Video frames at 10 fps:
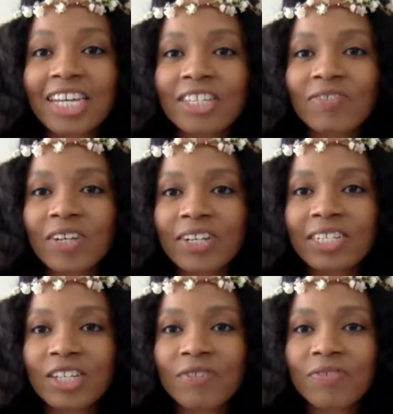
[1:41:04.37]
it's very
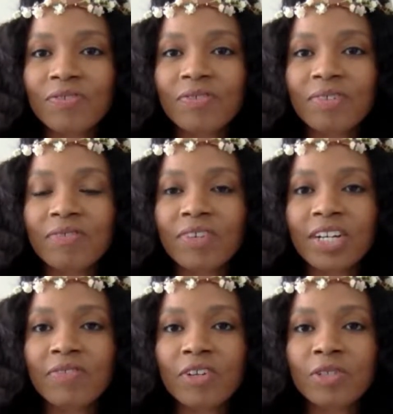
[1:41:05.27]
tough, very
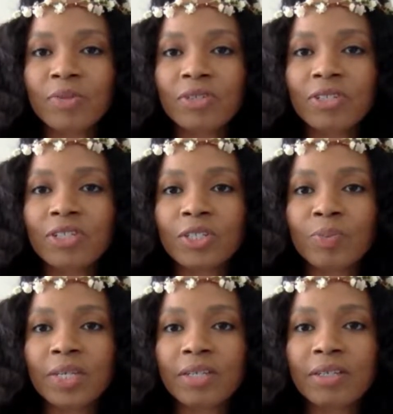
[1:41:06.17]
vulnerable to just
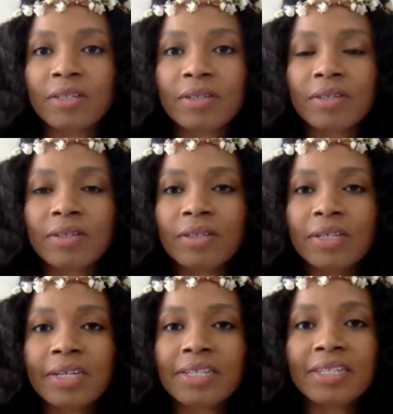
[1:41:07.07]
be.
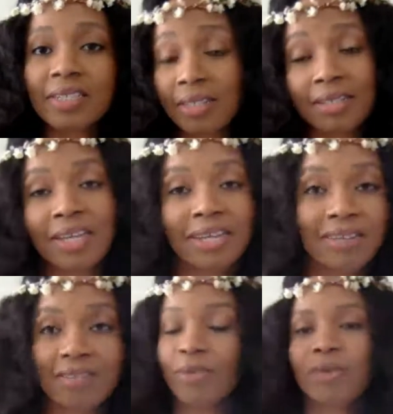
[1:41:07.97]
And
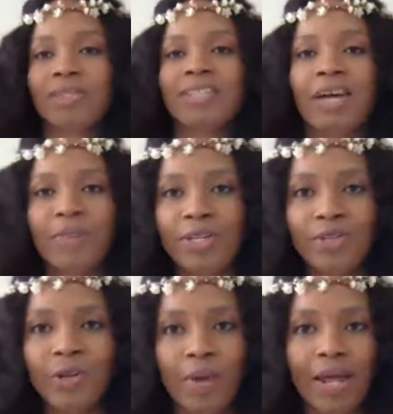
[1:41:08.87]
that, of course, does not mean you
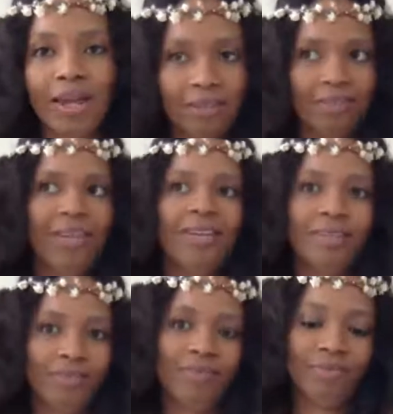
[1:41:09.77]
don't act.
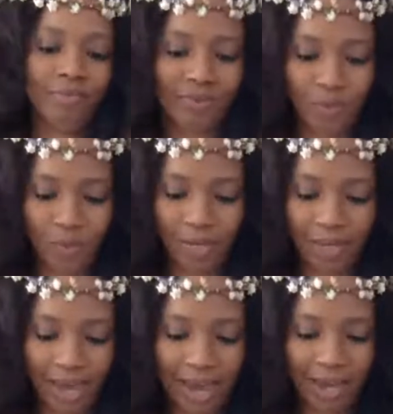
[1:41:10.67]
Like,
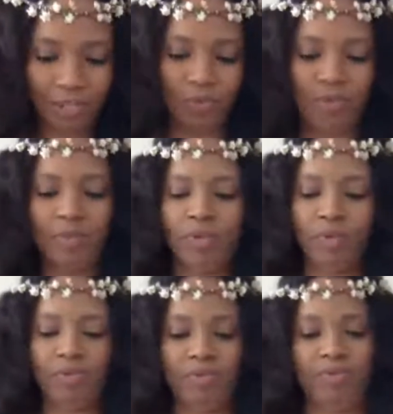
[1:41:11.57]
we act, we
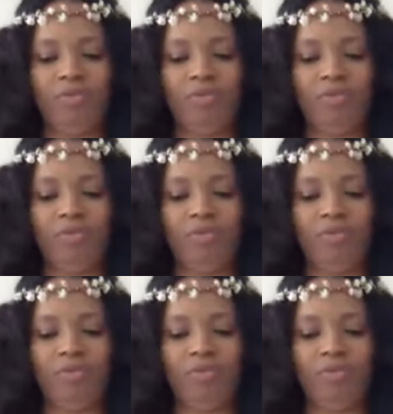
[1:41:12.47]
move.